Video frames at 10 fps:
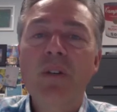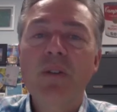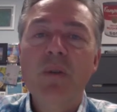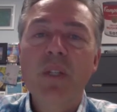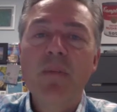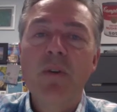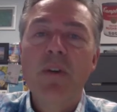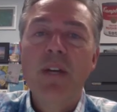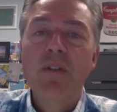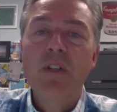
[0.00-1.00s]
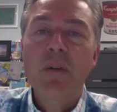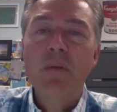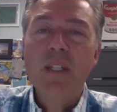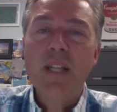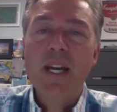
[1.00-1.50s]
to explore energy, you
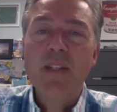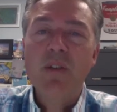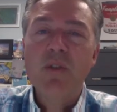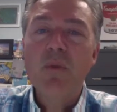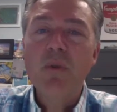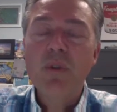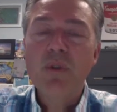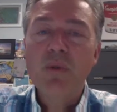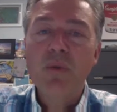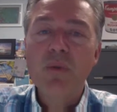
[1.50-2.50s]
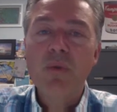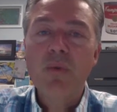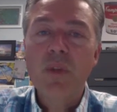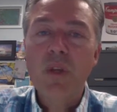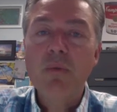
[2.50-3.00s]
realize there's more to
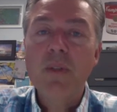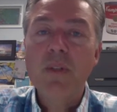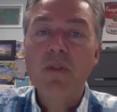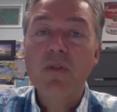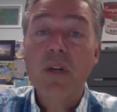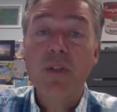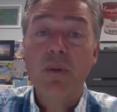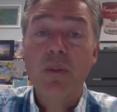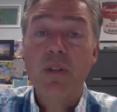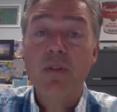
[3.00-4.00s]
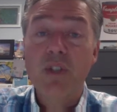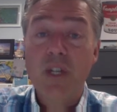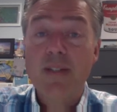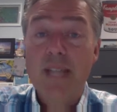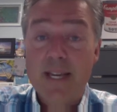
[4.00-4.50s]
the human structure than
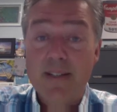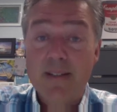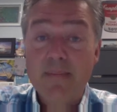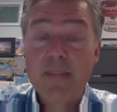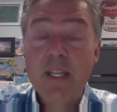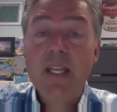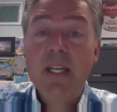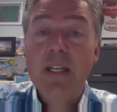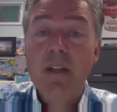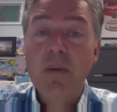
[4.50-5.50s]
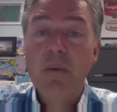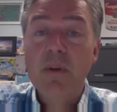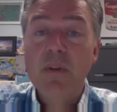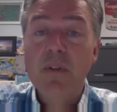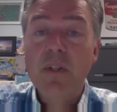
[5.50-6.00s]
just that. In other
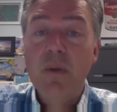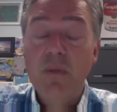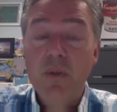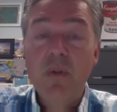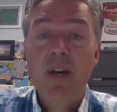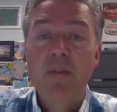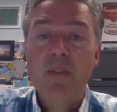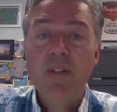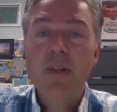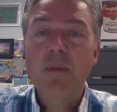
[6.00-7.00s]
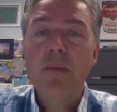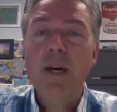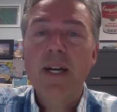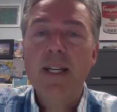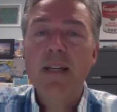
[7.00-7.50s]
words, you do have a physical
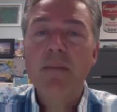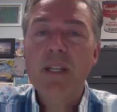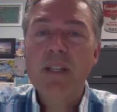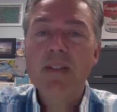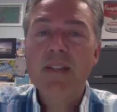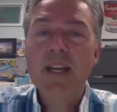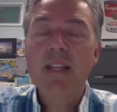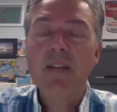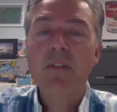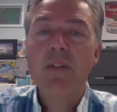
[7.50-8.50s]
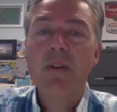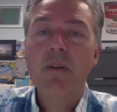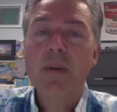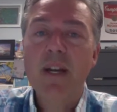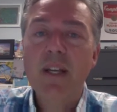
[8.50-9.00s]
body, but inside that physical
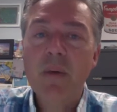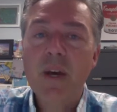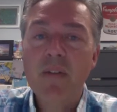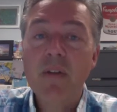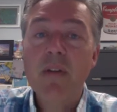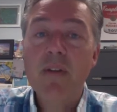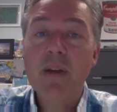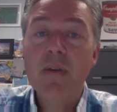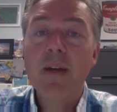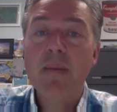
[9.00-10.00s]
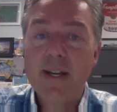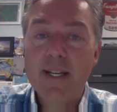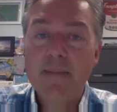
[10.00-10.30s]
body, you have an etheric body.